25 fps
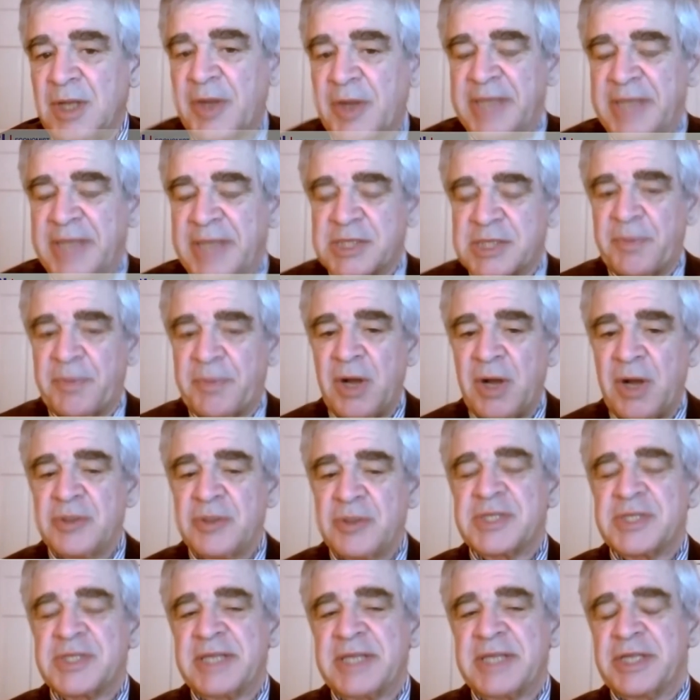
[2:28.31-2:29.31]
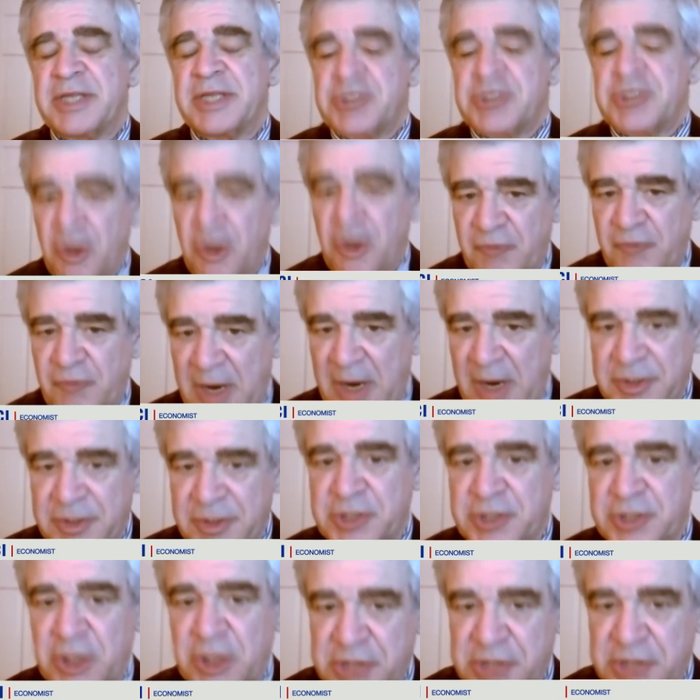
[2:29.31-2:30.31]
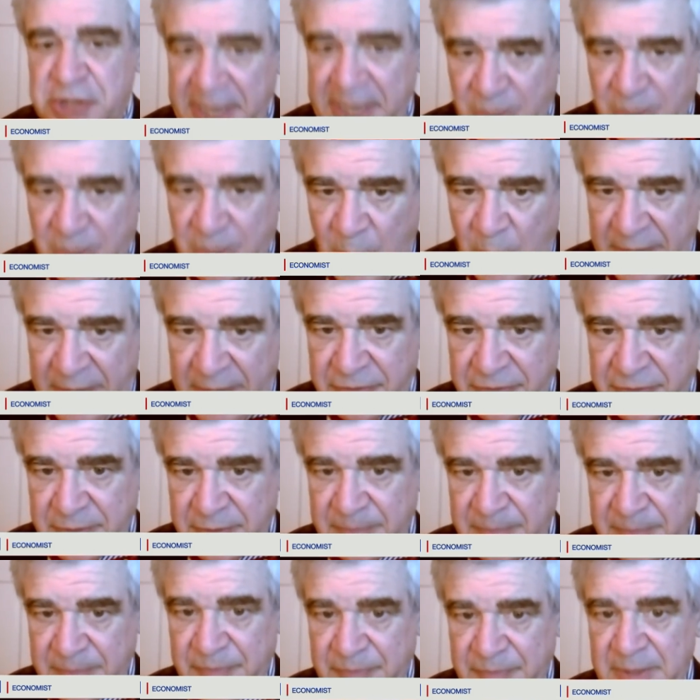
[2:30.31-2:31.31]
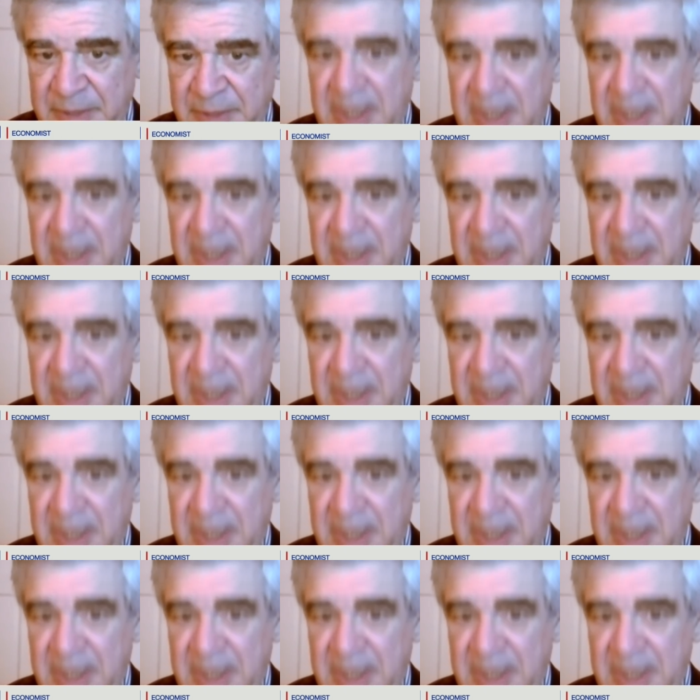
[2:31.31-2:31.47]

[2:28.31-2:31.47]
Okay, suppose that there's no there's no second wave.